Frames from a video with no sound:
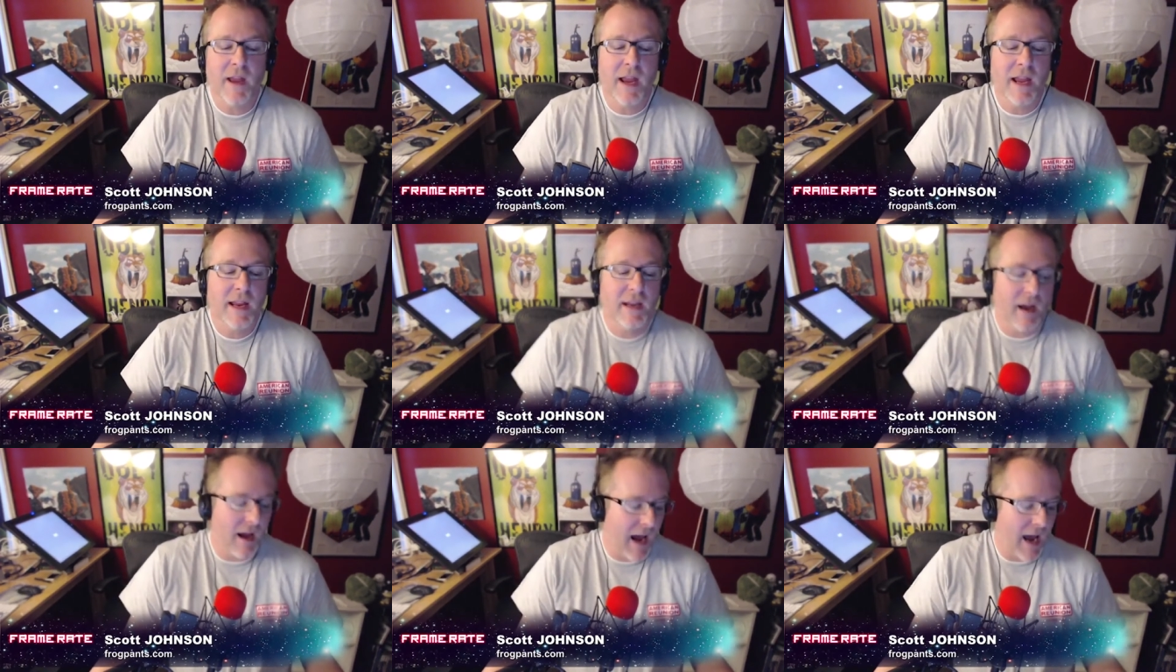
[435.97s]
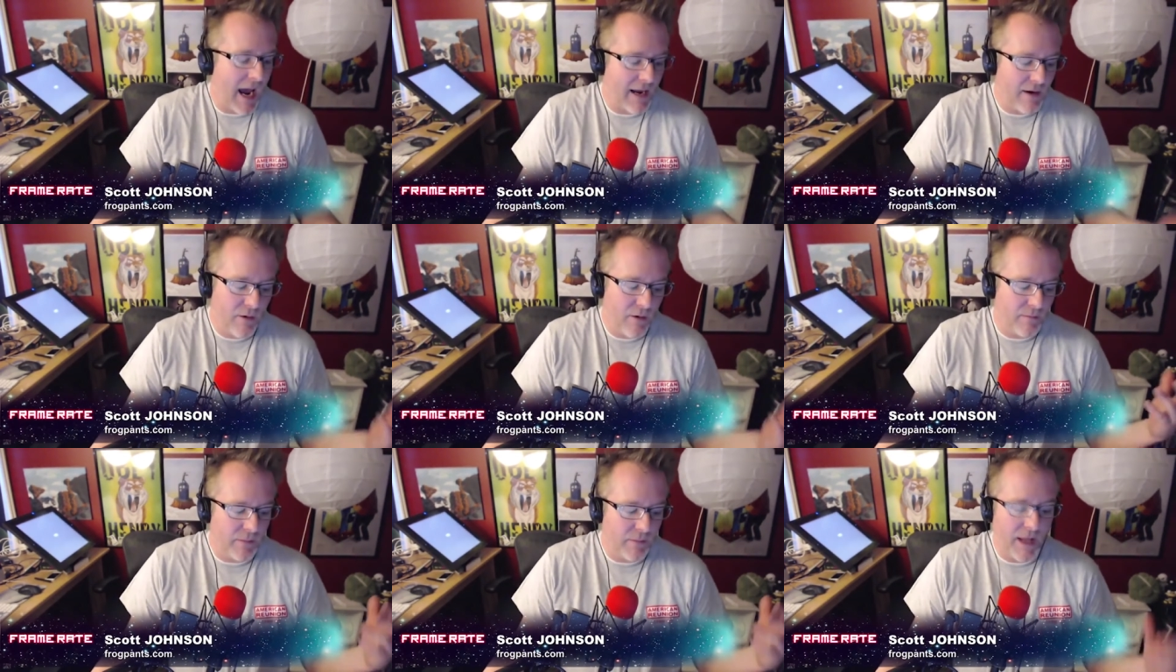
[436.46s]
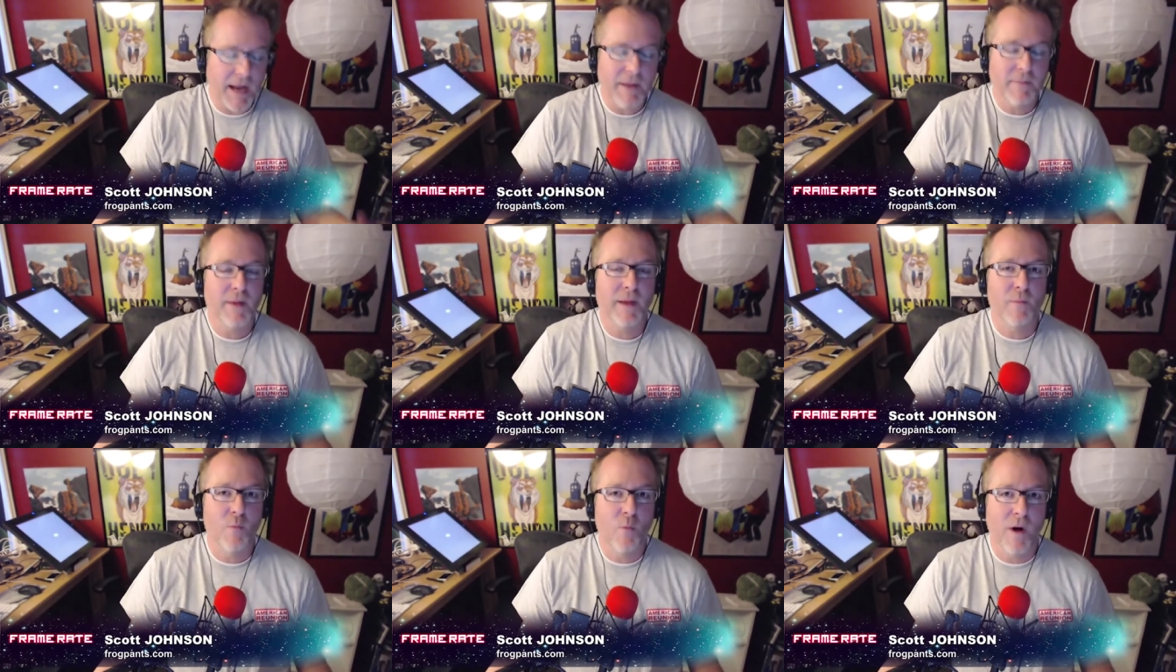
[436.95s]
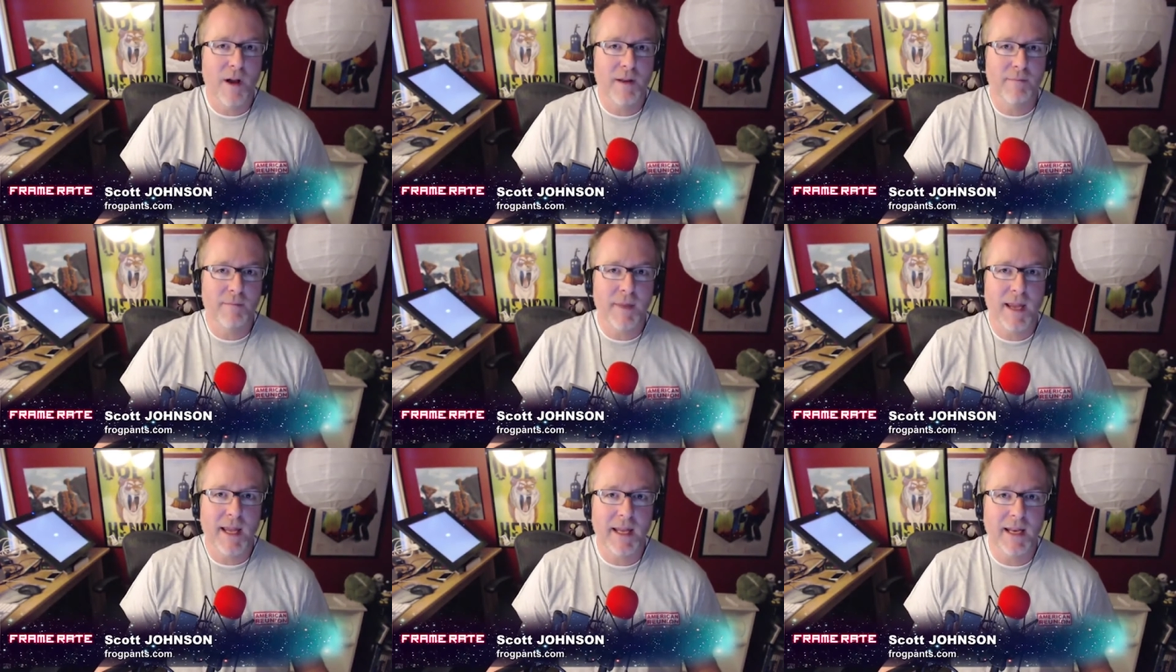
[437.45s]
And I don't blame them one
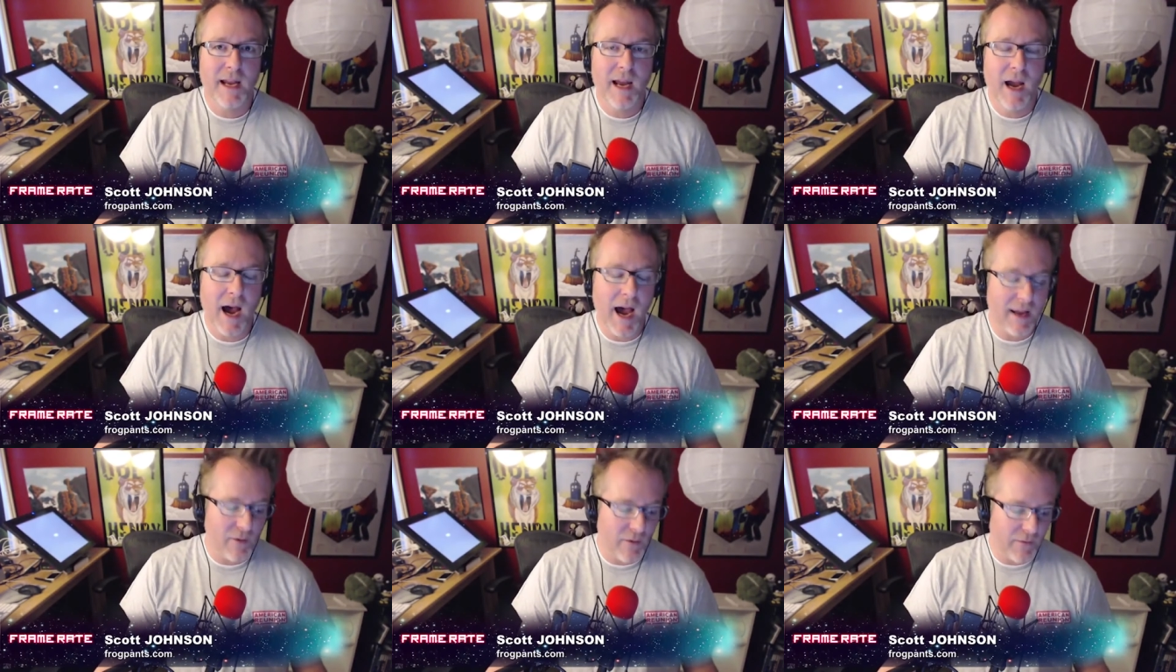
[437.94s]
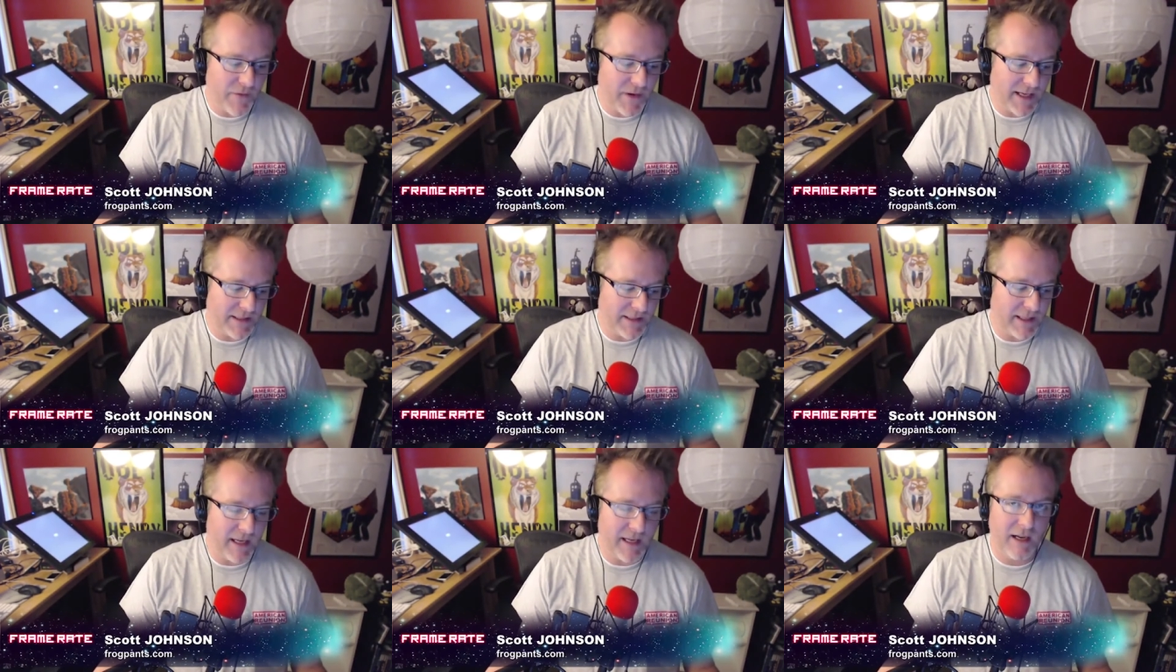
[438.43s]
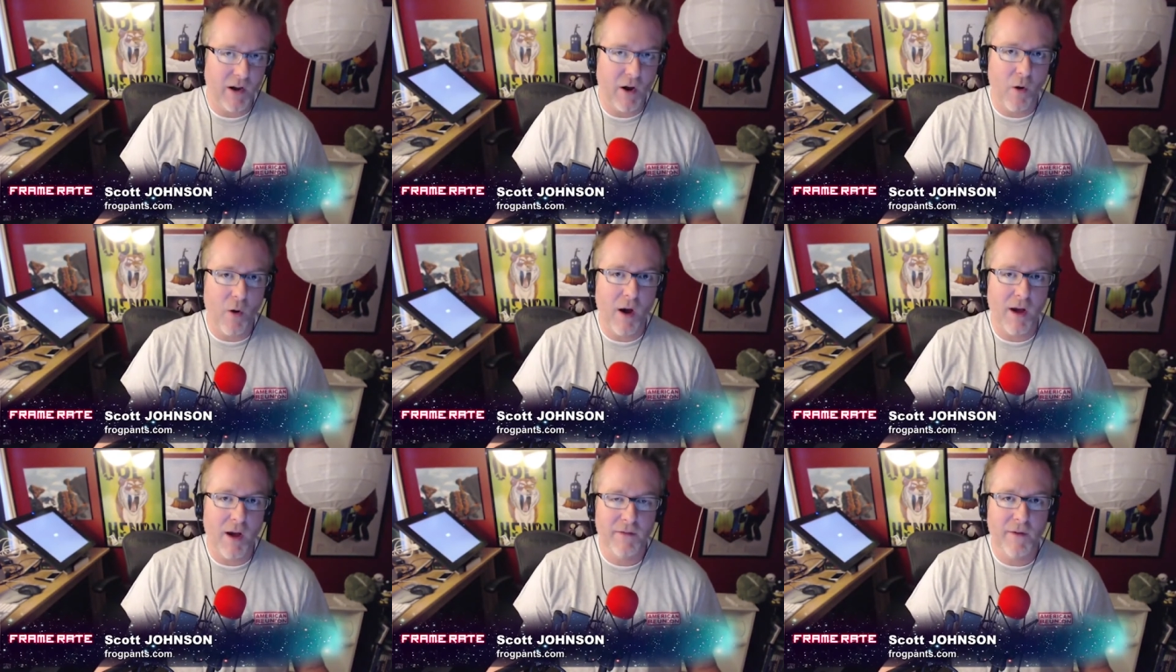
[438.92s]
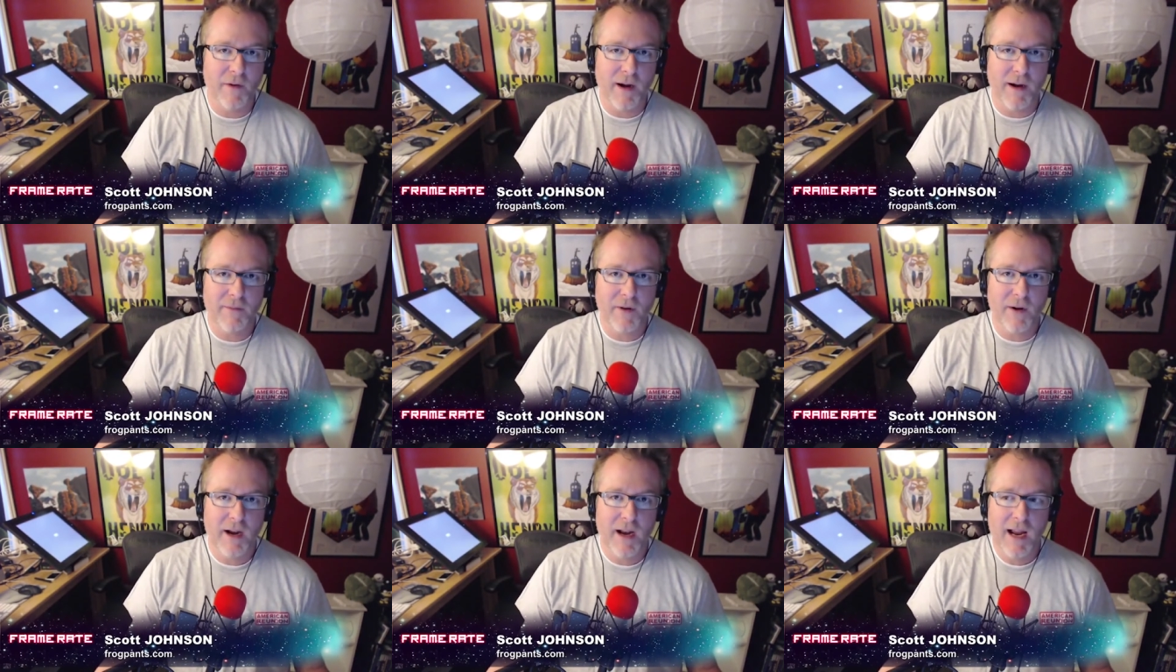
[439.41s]
bit. I don't think it's going to go on
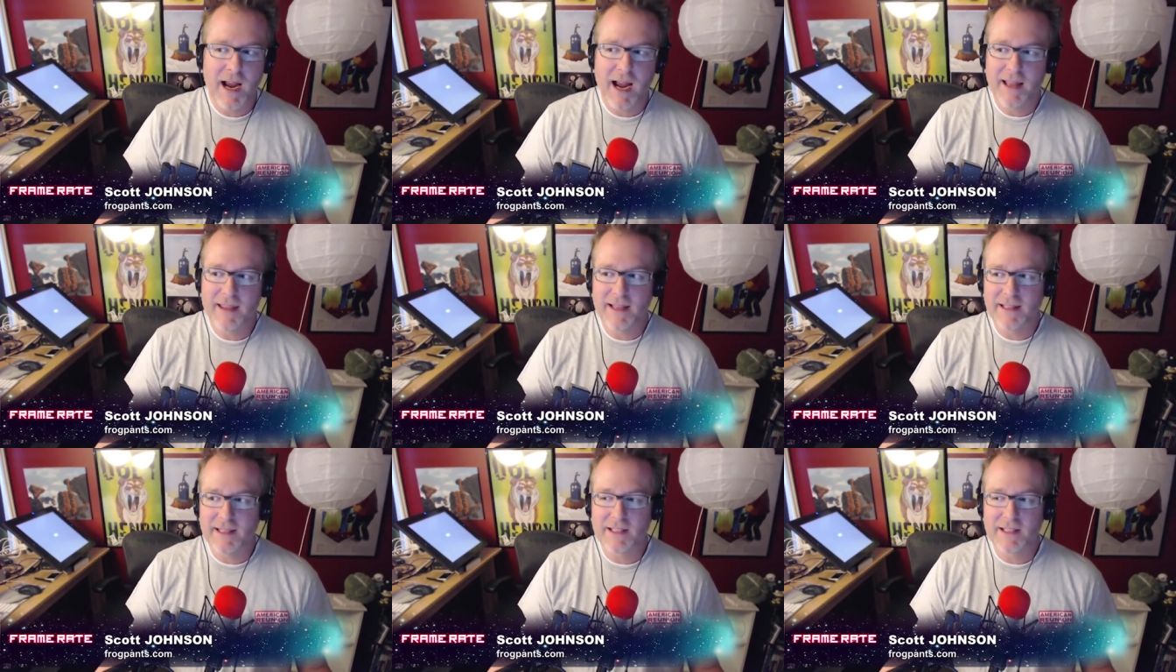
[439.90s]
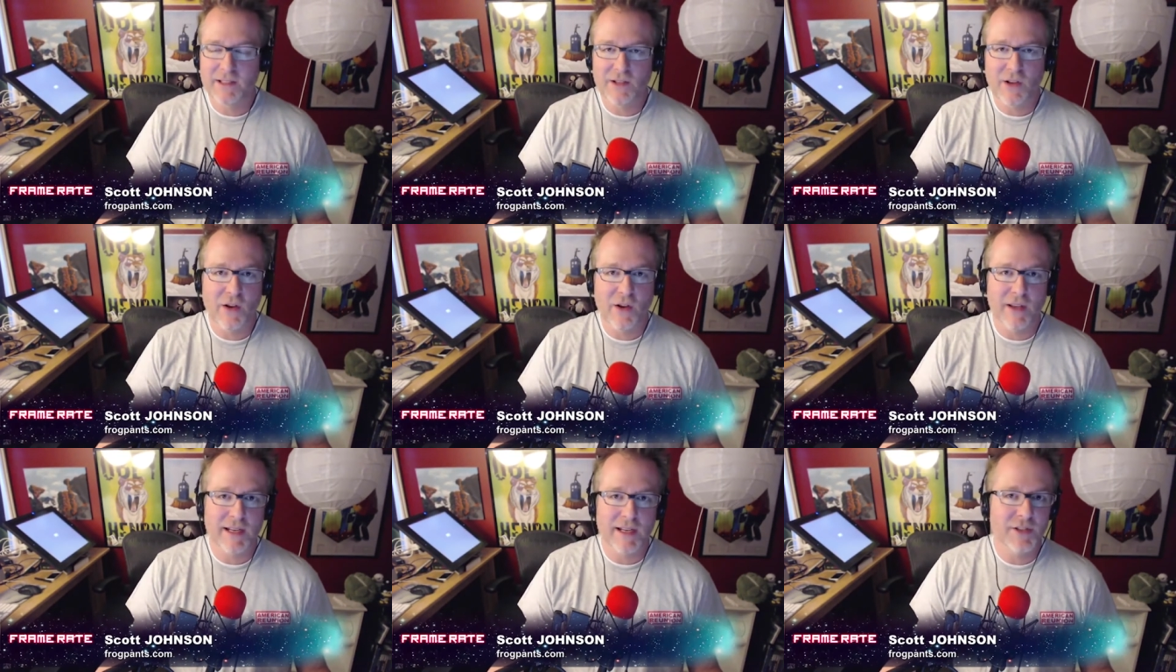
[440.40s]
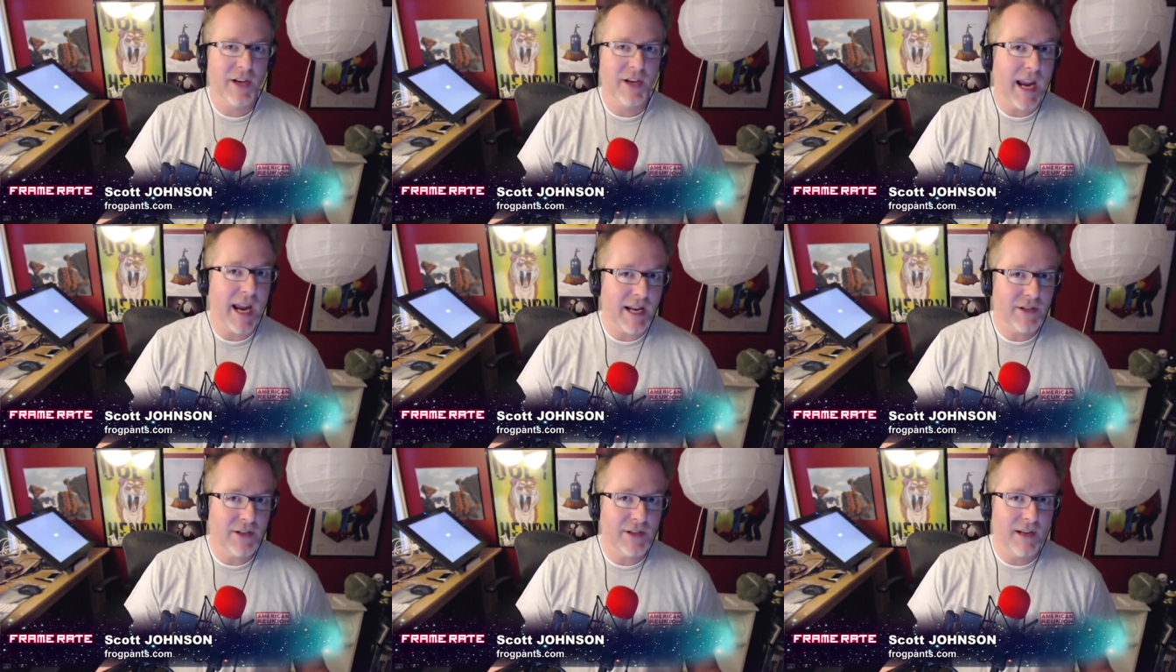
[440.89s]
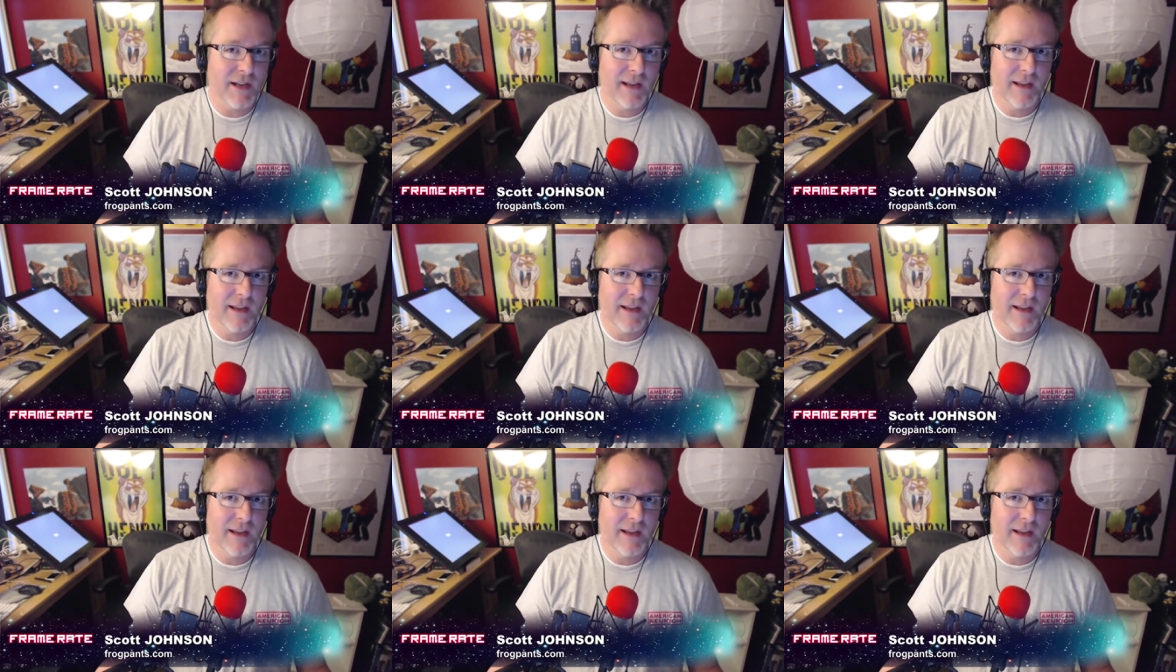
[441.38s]
forever. I think this is all going to change.